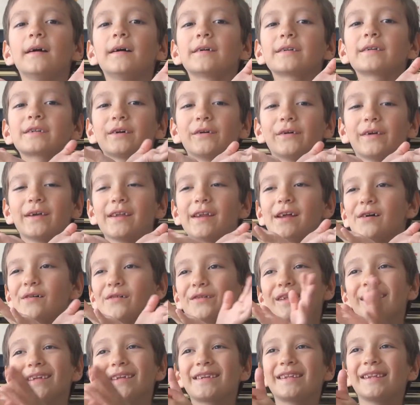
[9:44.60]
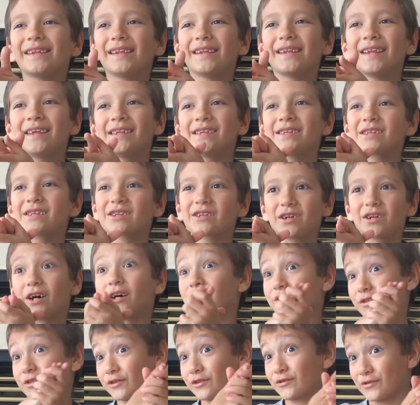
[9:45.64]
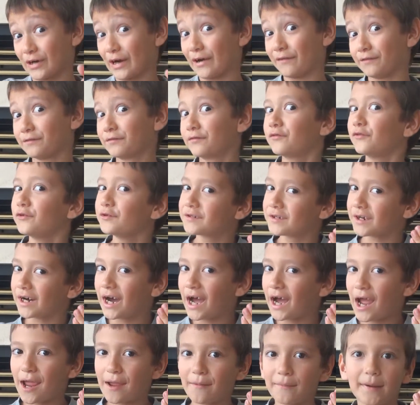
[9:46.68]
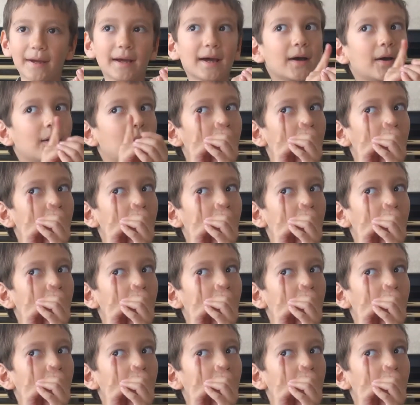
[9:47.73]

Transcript: So you know the ninjas also travel through time.